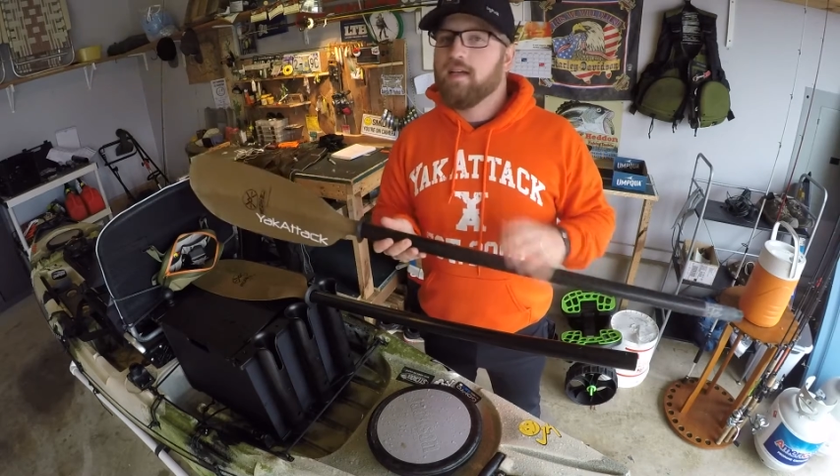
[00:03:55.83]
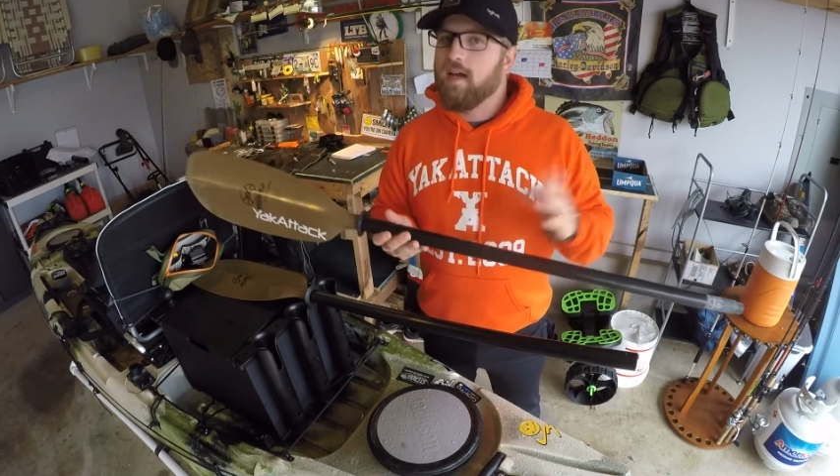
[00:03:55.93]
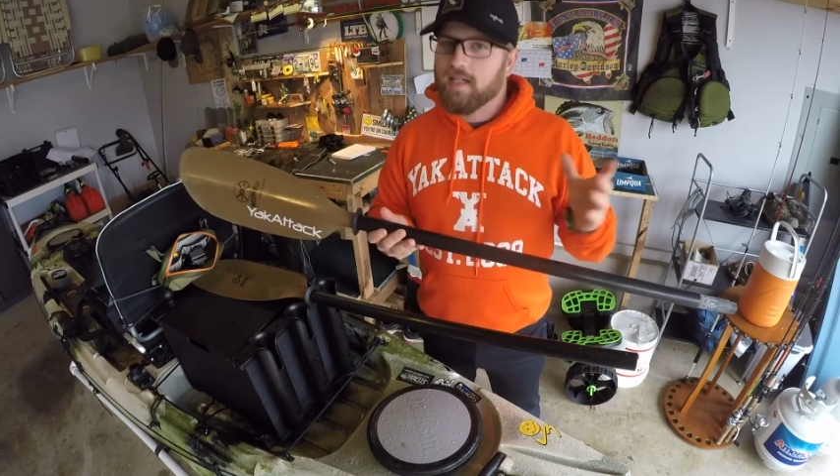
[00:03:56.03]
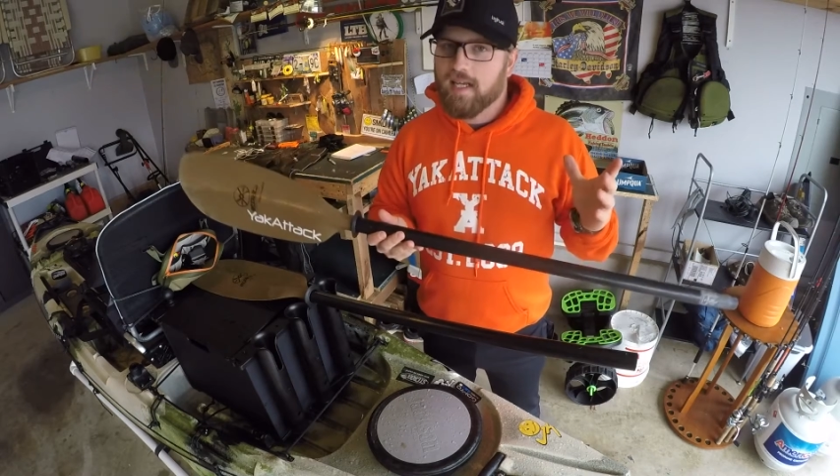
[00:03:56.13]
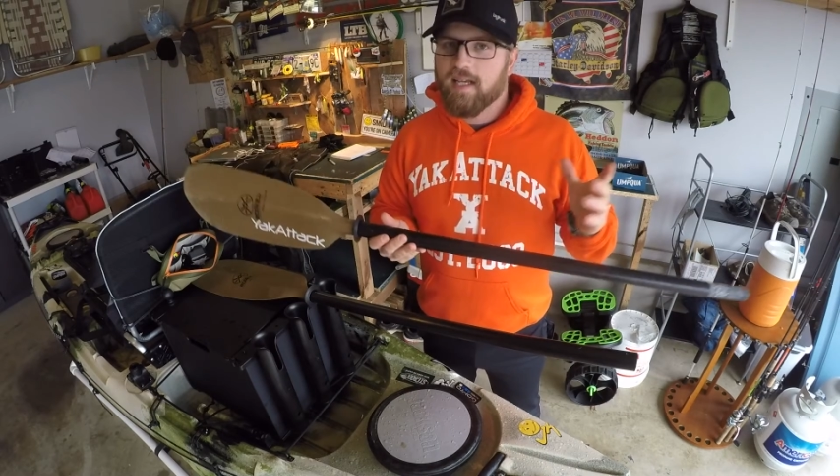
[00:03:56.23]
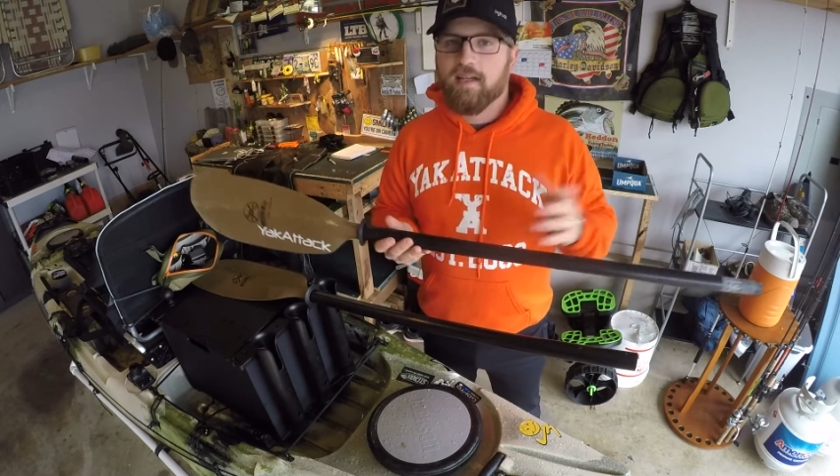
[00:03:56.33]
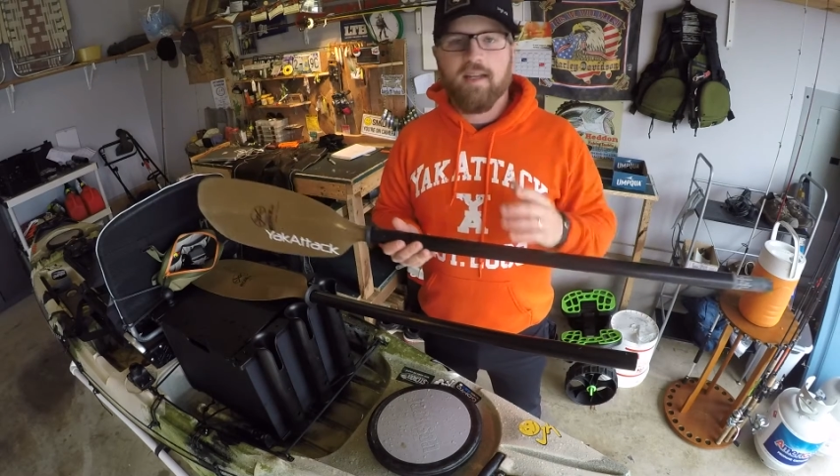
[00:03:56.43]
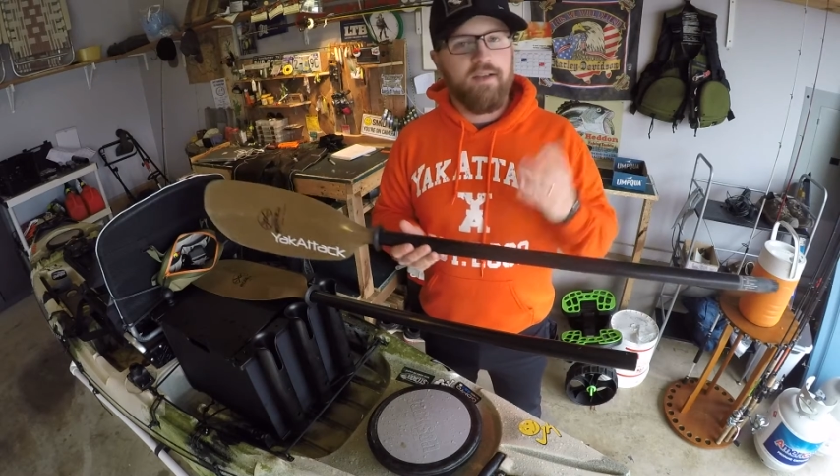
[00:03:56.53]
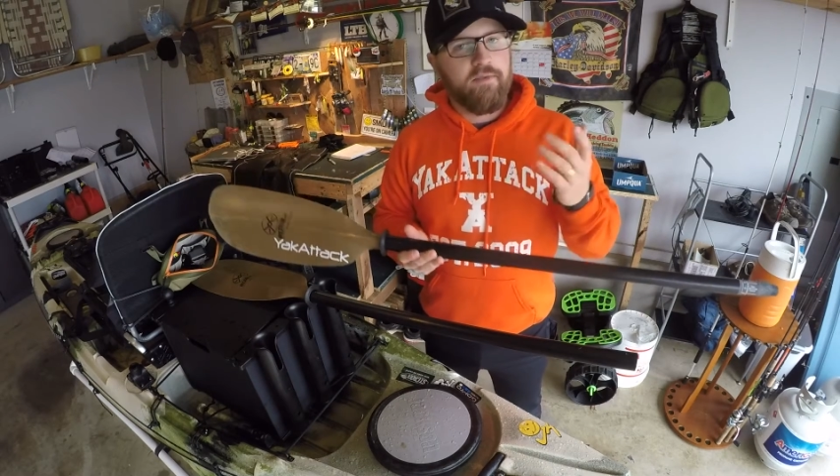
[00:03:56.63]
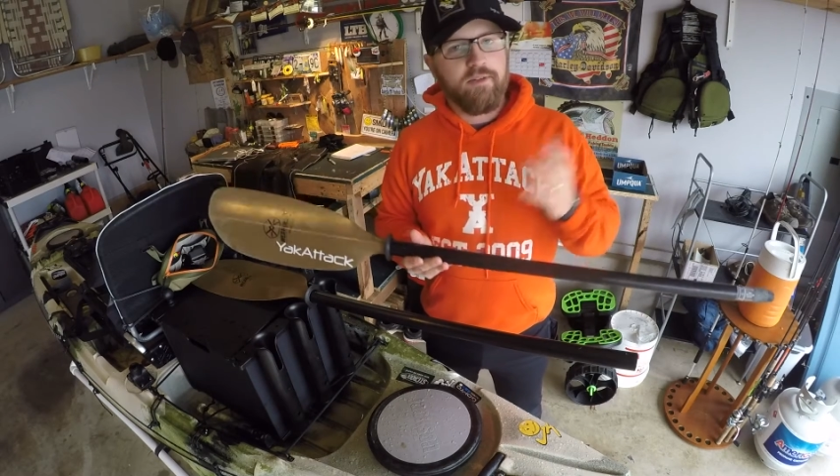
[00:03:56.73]
Again,
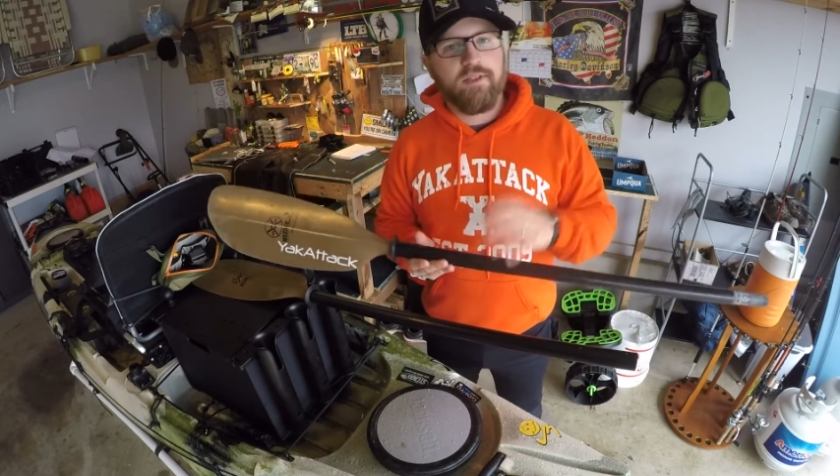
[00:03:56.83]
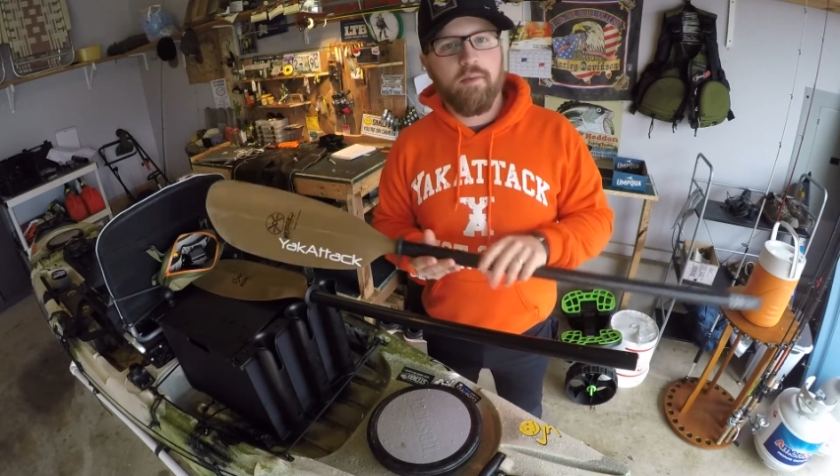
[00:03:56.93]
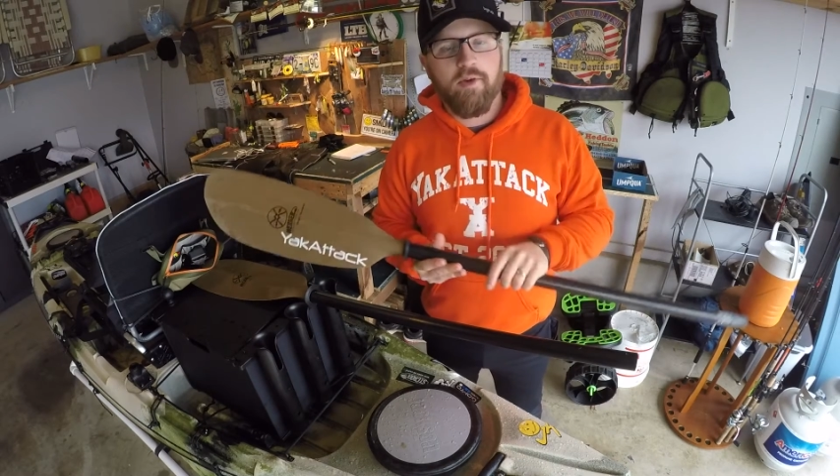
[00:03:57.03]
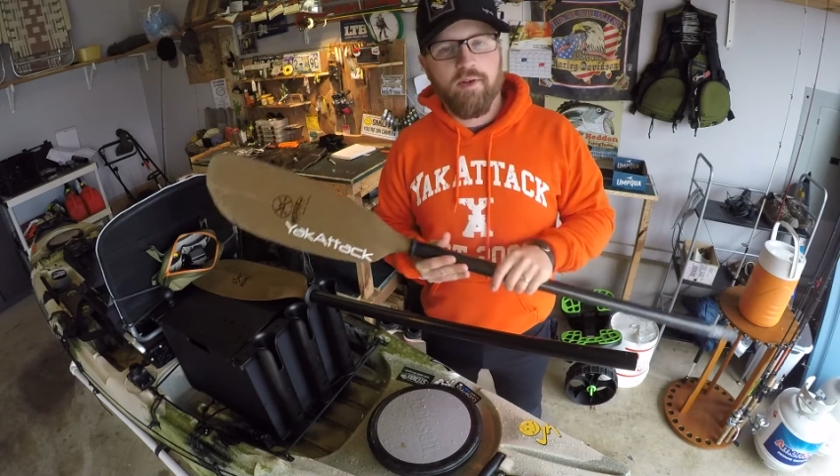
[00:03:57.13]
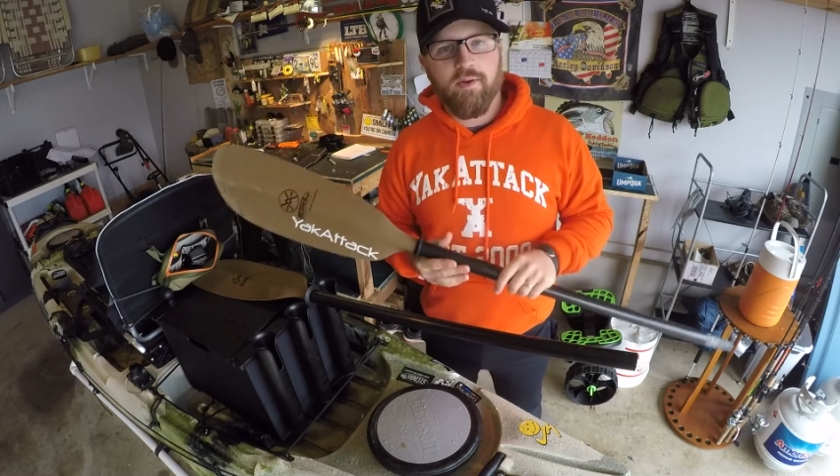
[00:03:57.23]
if you're someone